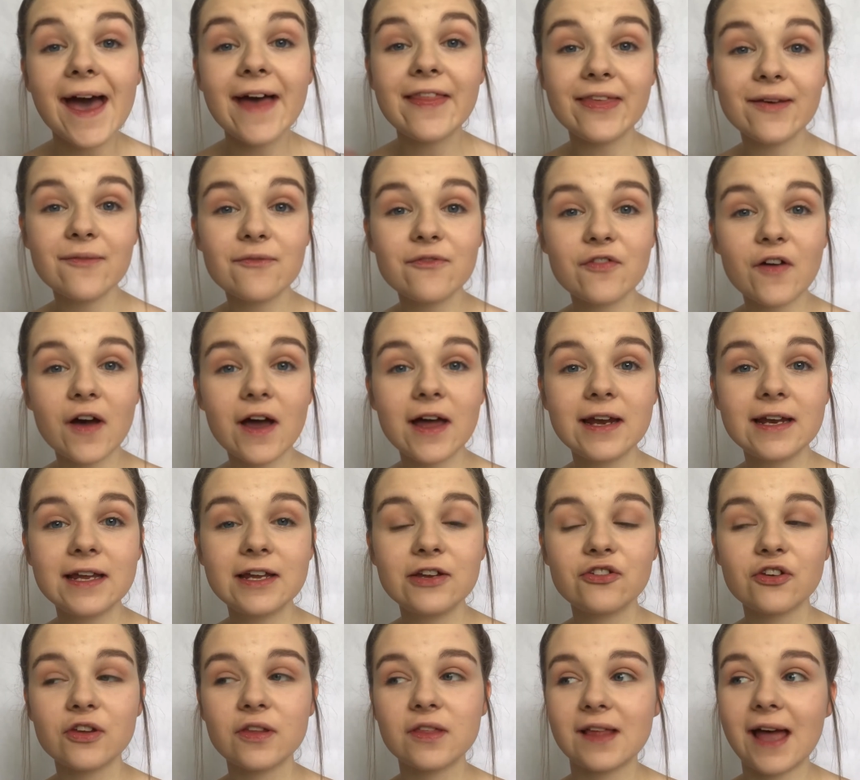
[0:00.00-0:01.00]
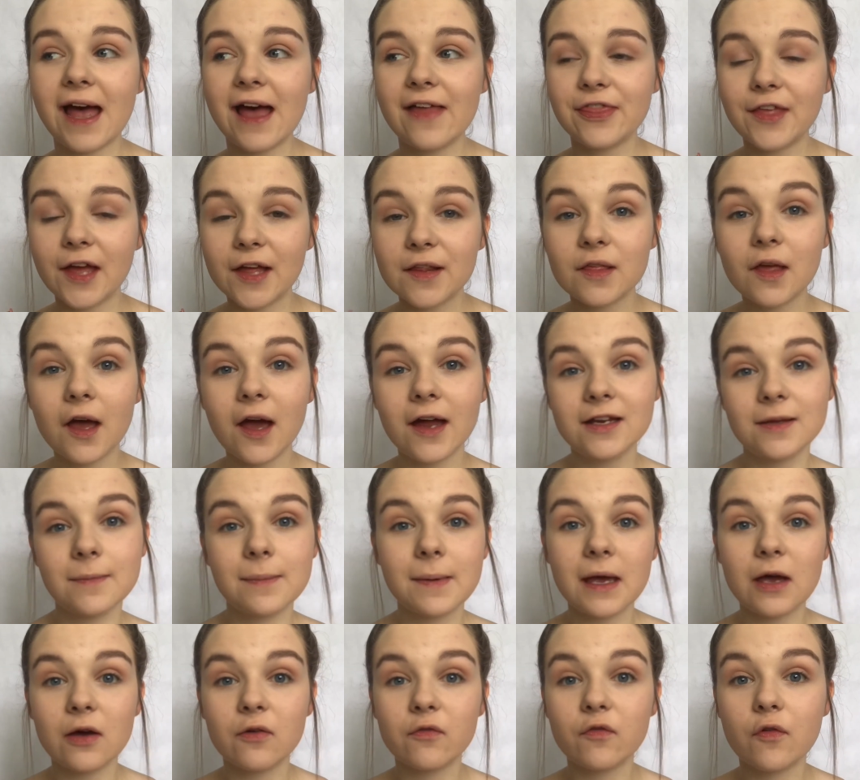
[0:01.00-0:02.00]
And then finally, just to add that tiny
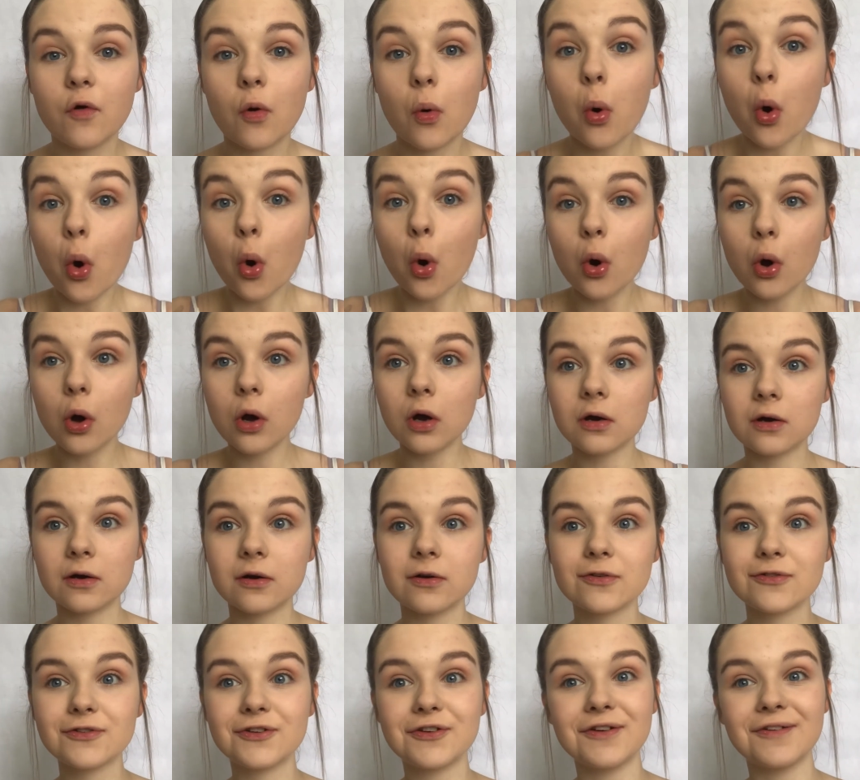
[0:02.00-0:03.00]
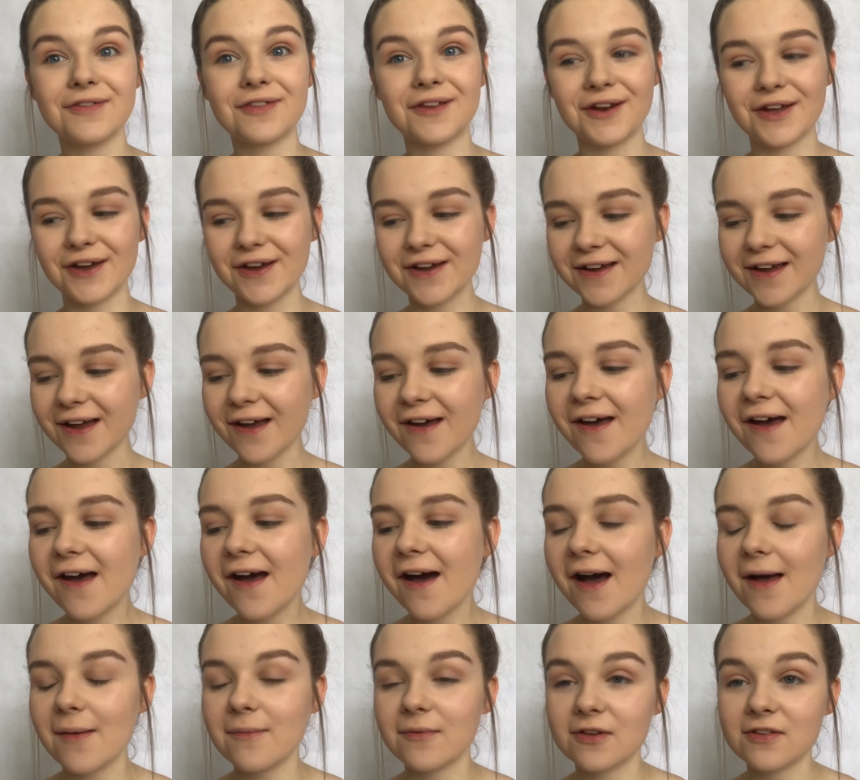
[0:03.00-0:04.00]
bit of to the look,
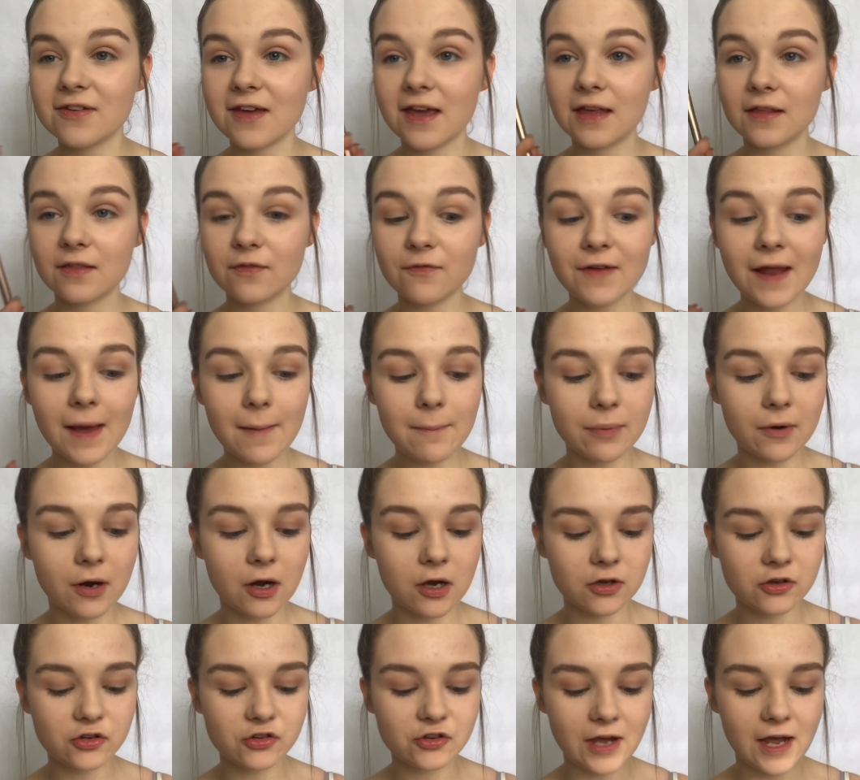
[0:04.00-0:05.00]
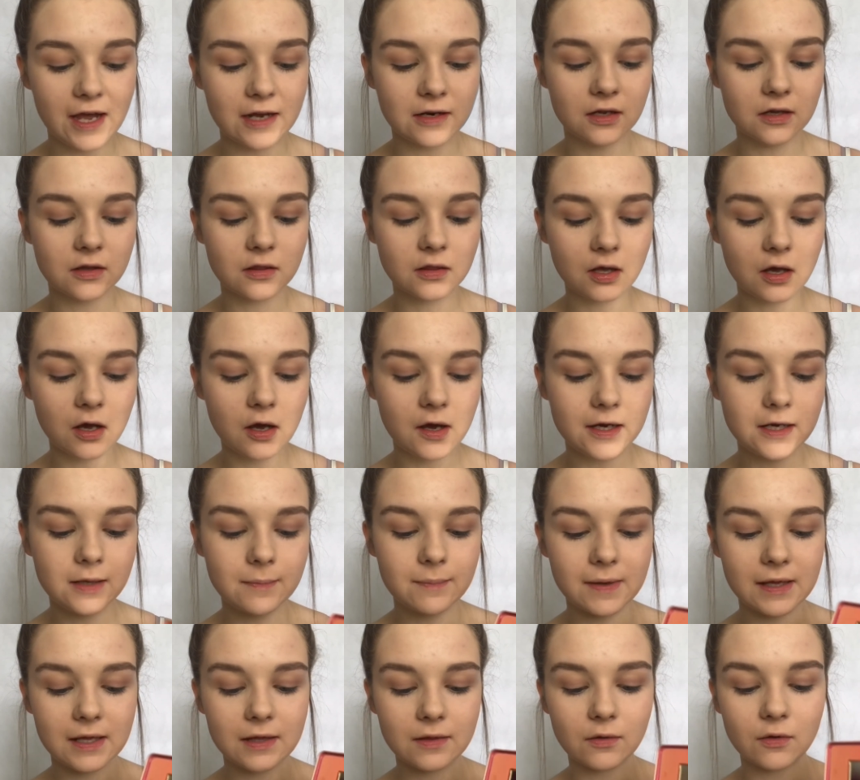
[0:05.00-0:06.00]
I'm going to take this flat brush and a tiny
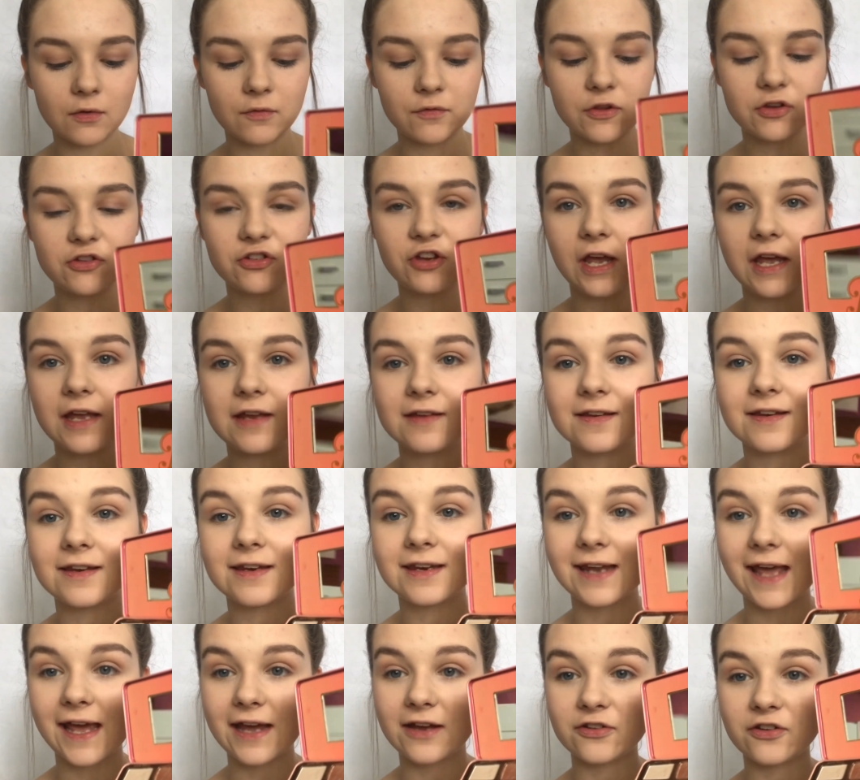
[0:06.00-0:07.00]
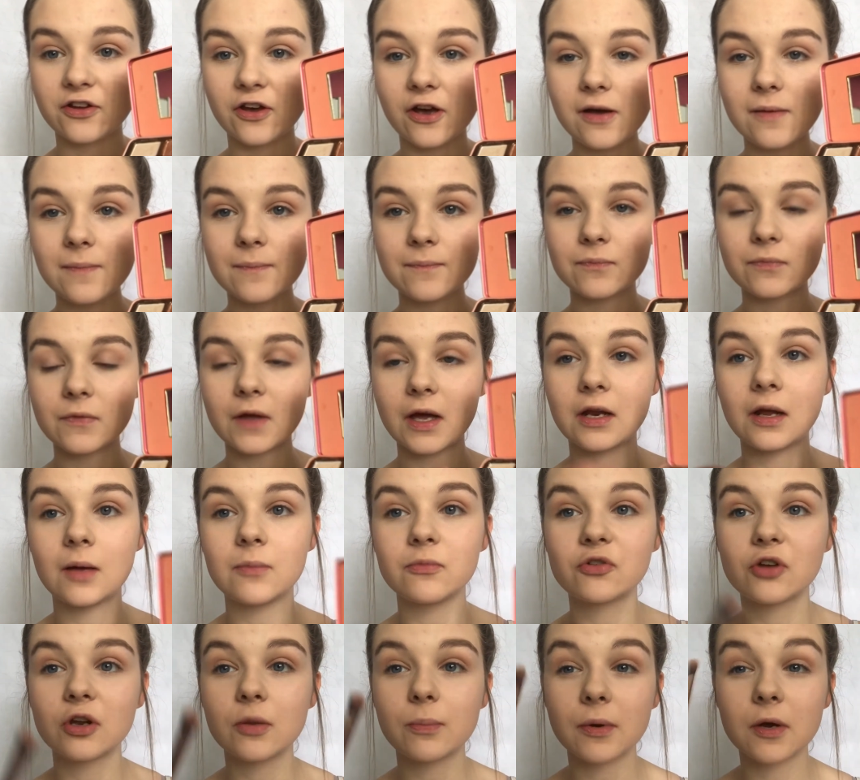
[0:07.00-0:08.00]
bit of the shade Nectar, and I'm
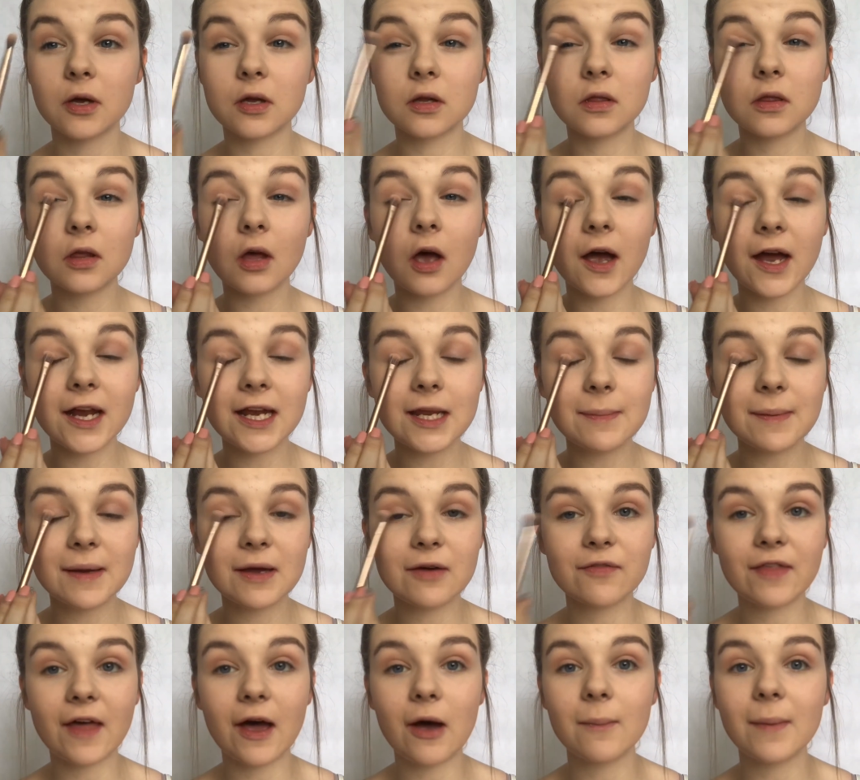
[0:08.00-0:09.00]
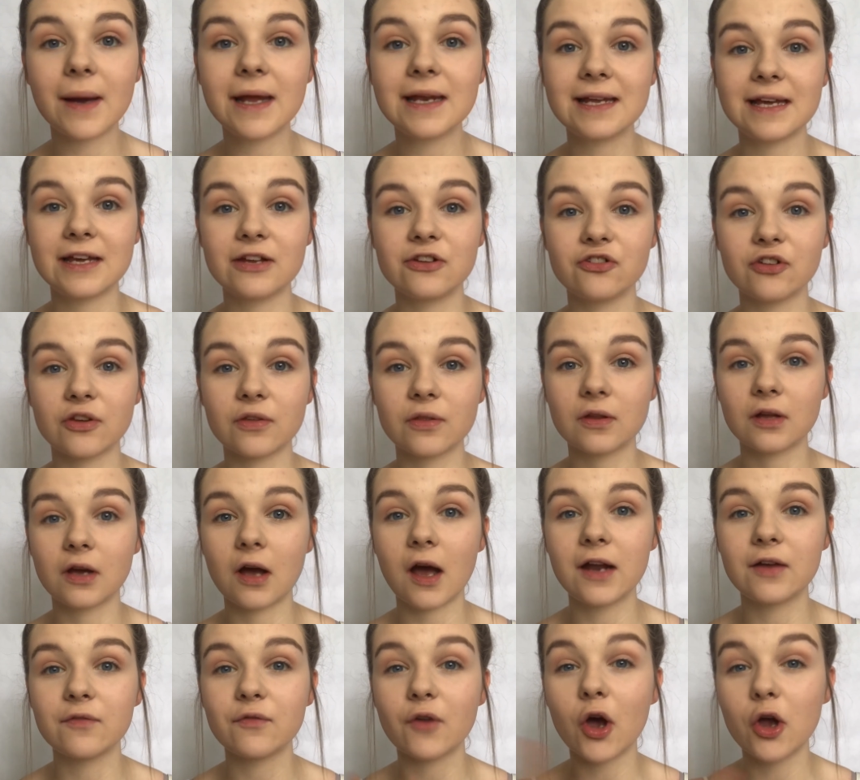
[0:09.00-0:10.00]
just going to put a tiny bit of that on my lid just to
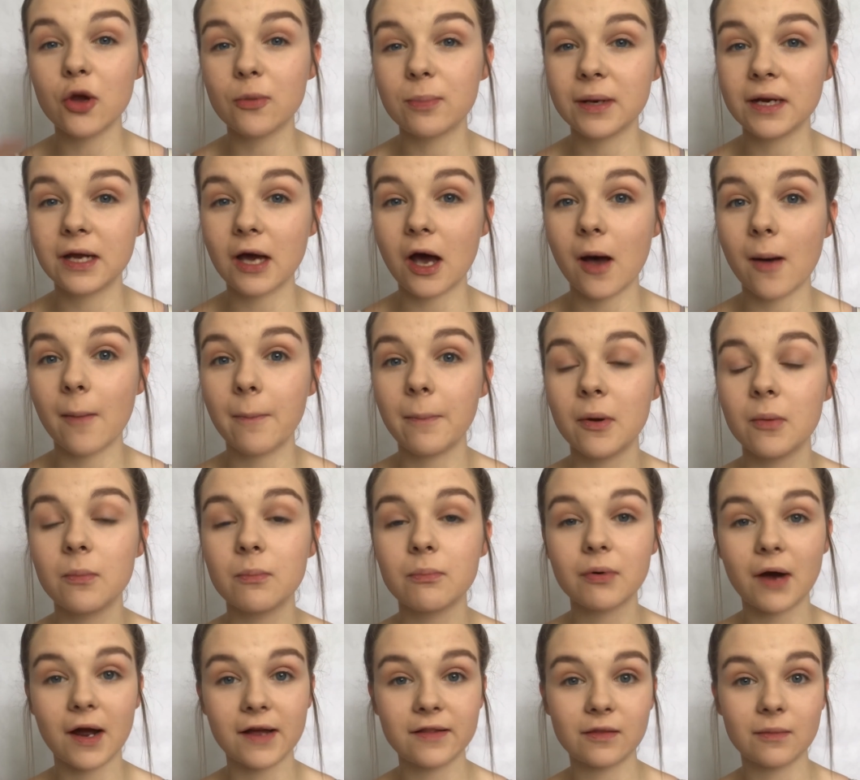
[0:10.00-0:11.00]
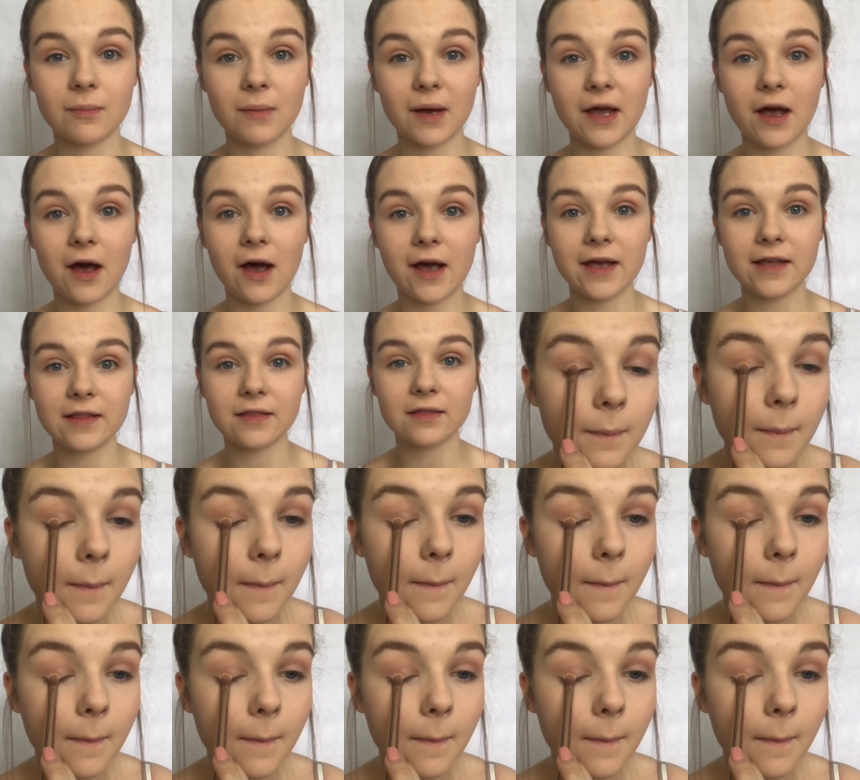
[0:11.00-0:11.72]
kind of open it up and brighten my eyes.